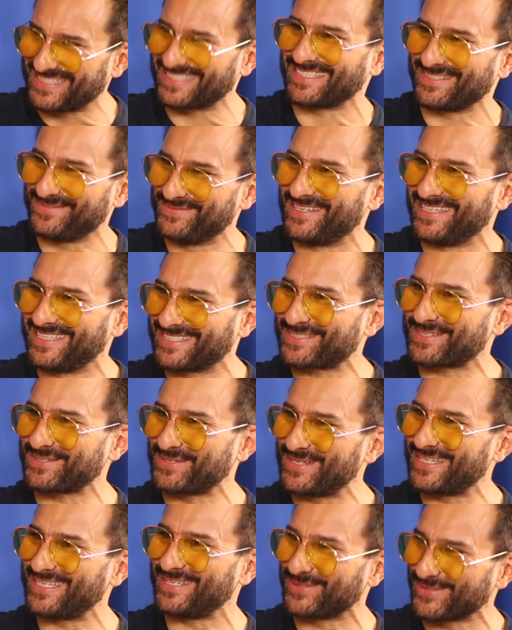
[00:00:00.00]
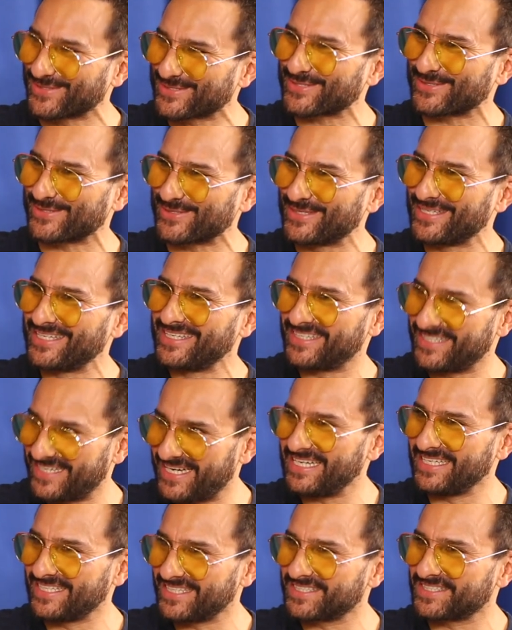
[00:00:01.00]
a similar story also,
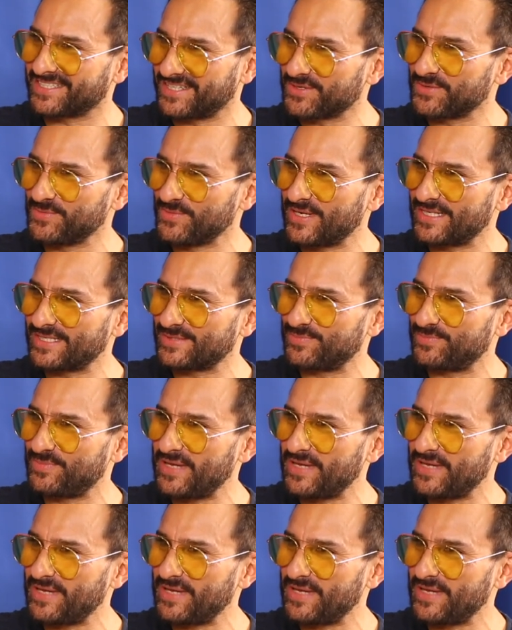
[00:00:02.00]
right? Akshay Kumar's